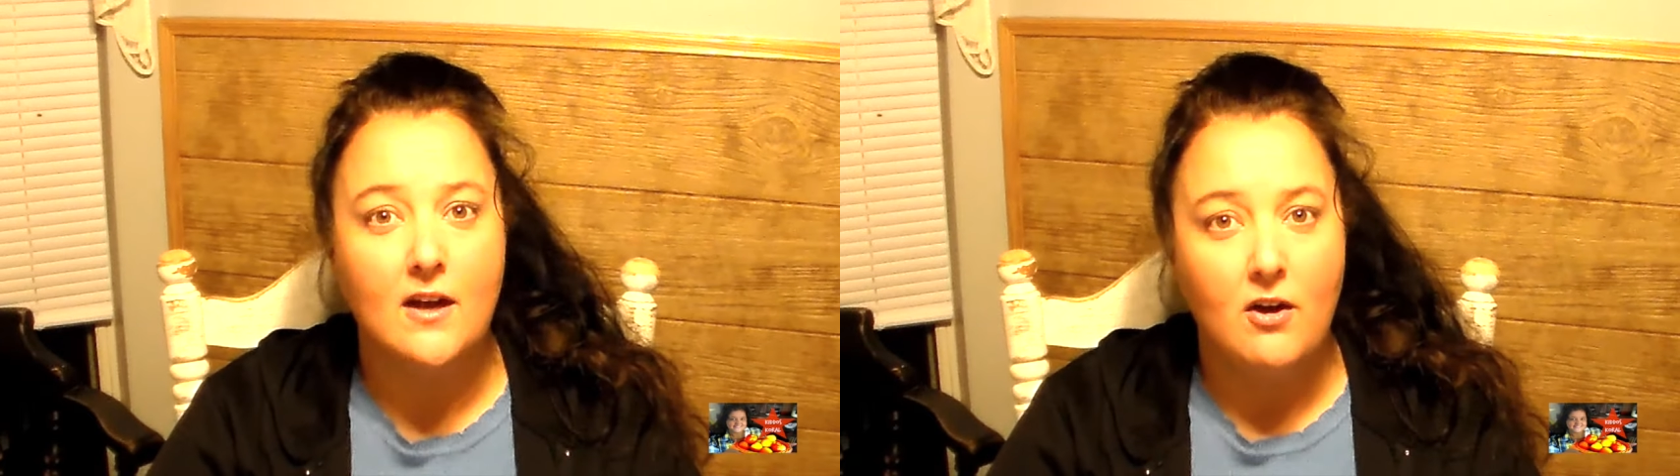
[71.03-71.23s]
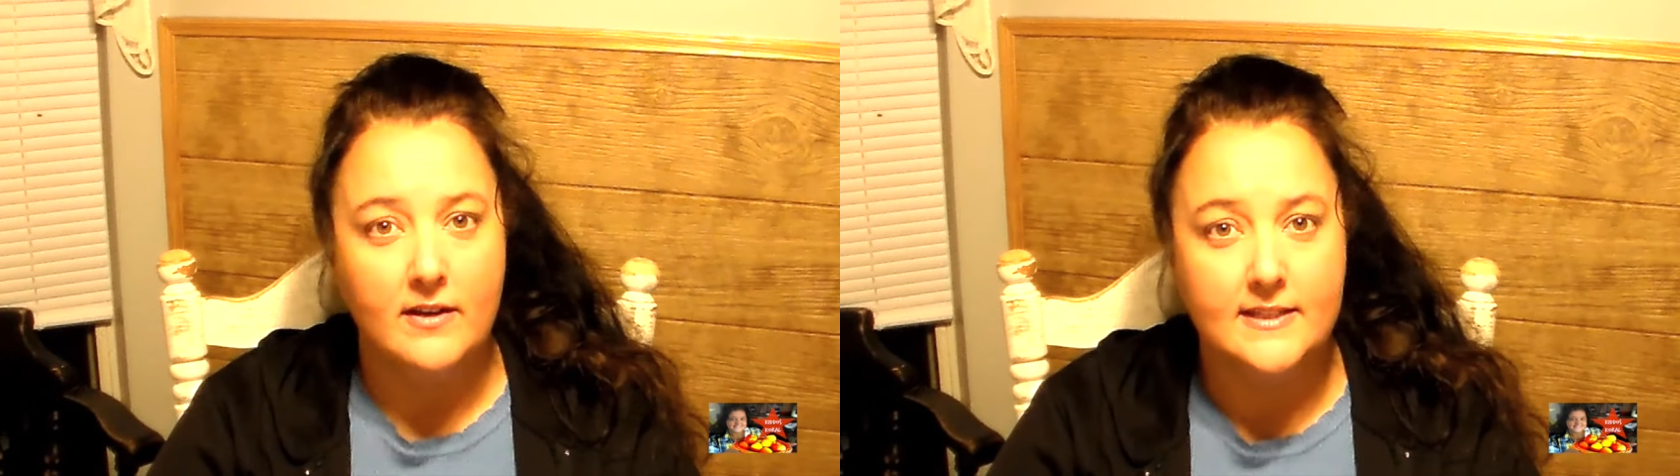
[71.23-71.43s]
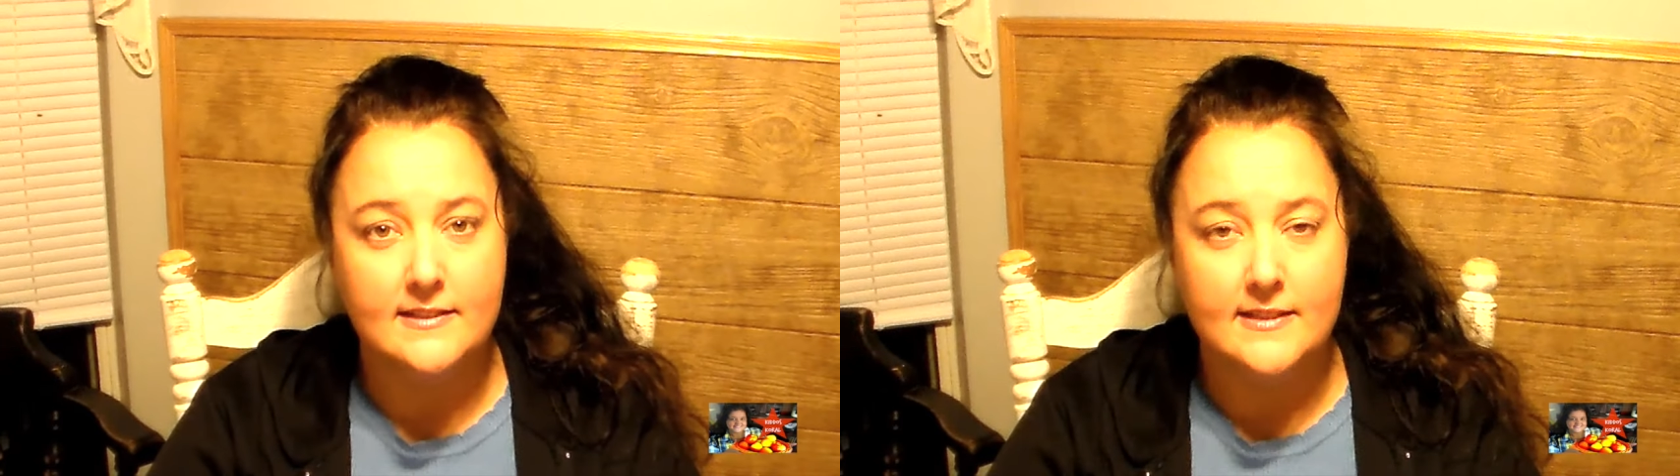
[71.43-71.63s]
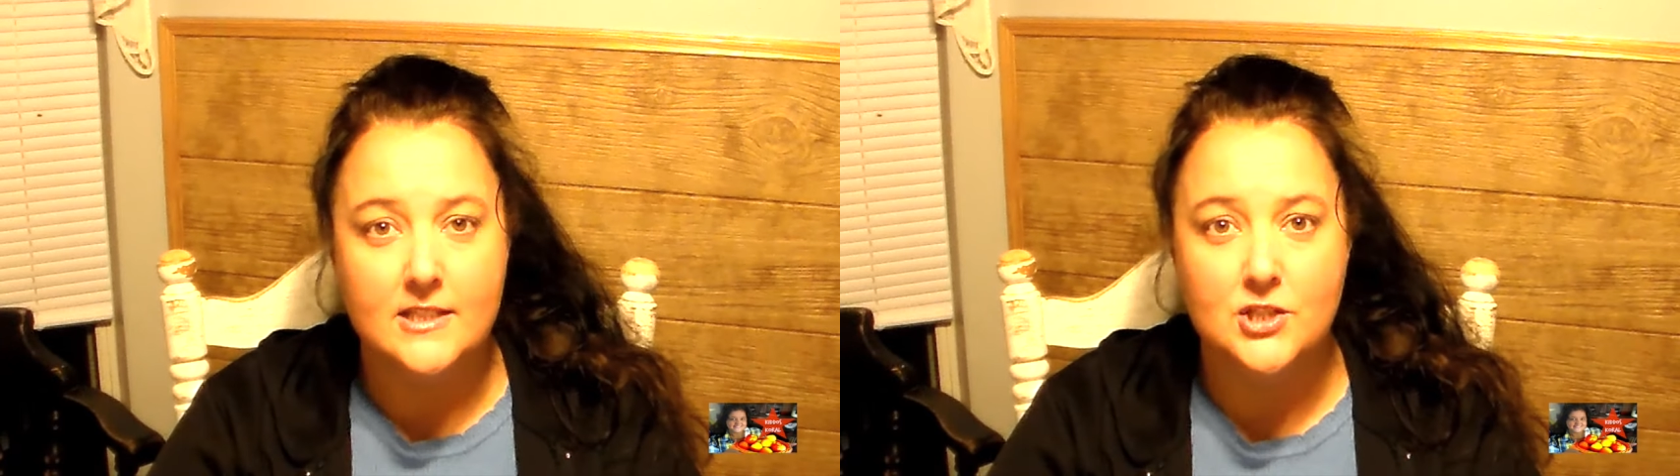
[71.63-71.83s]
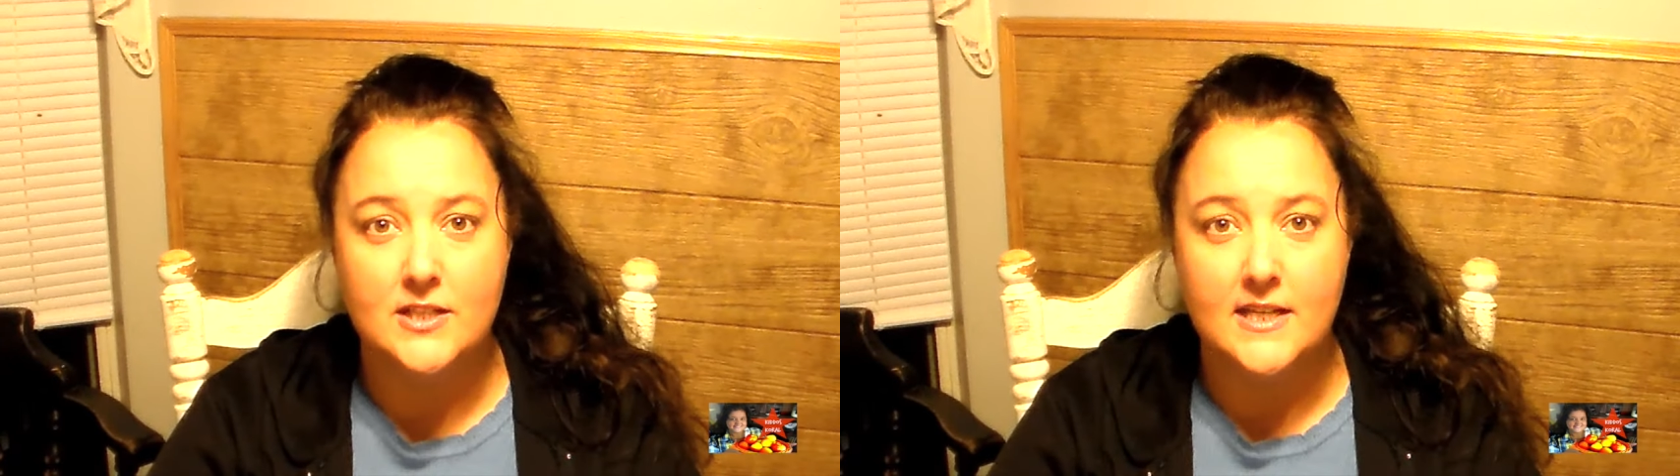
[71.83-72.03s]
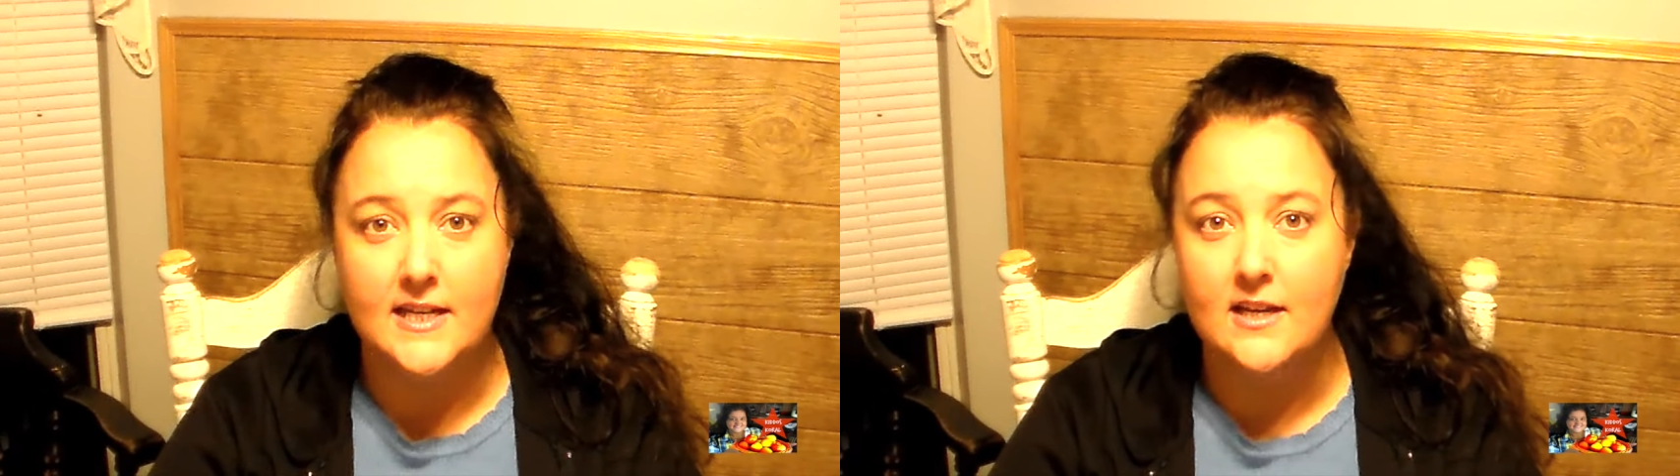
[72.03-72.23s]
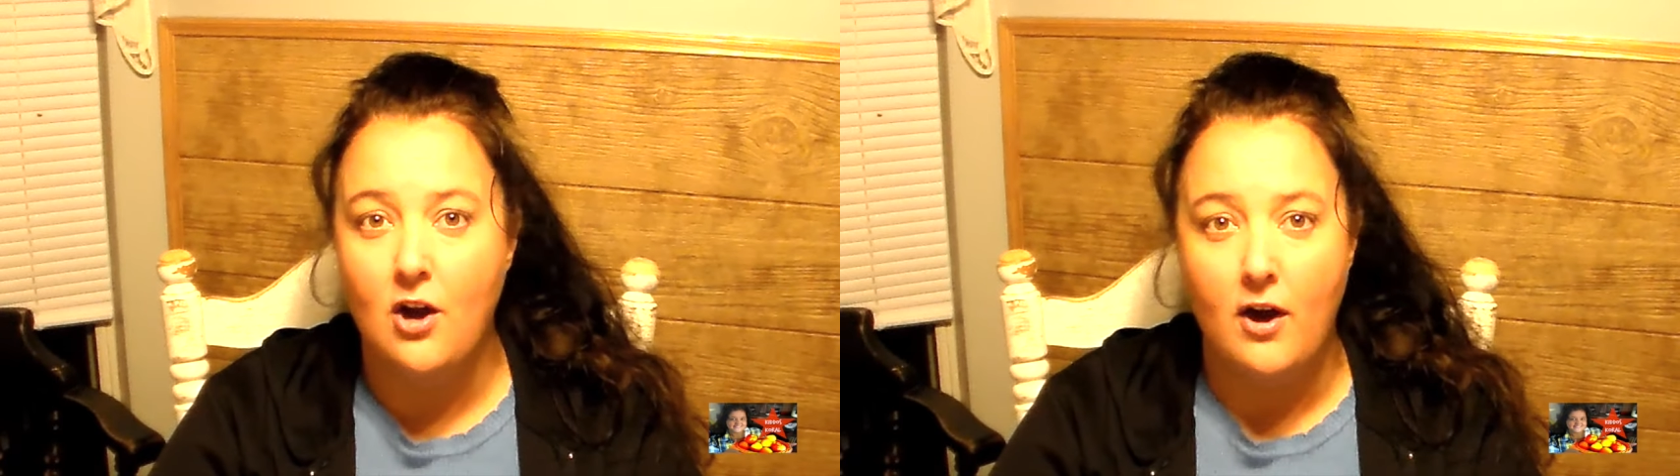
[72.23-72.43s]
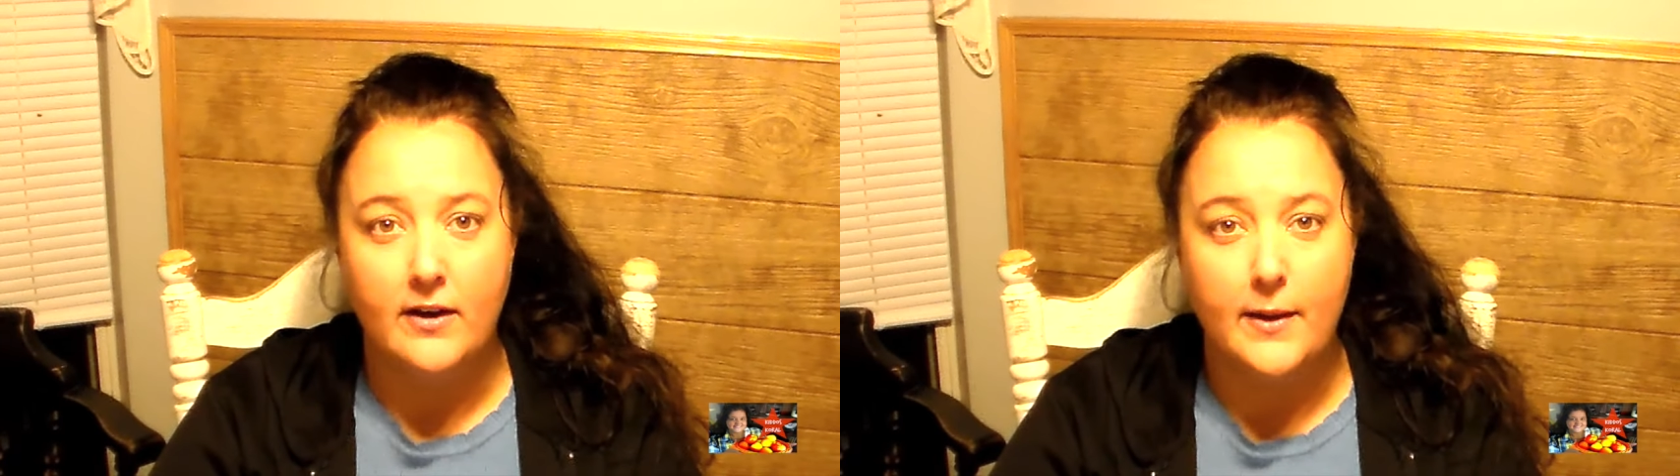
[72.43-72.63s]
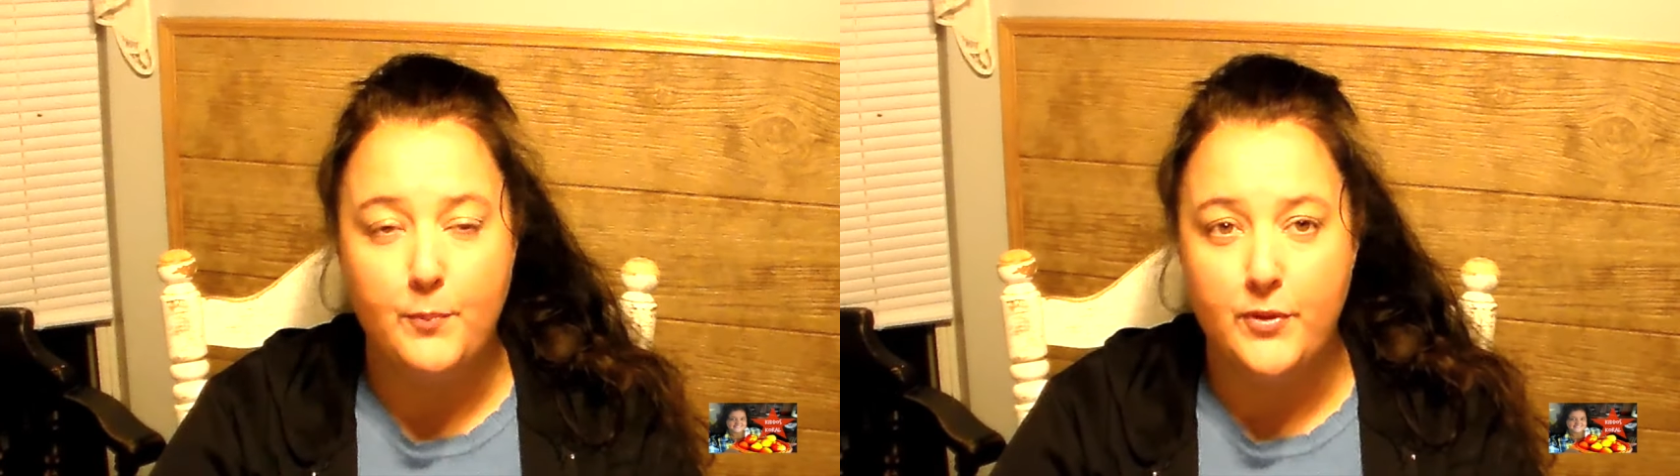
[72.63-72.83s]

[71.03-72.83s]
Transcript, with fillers: honestly just getting caught up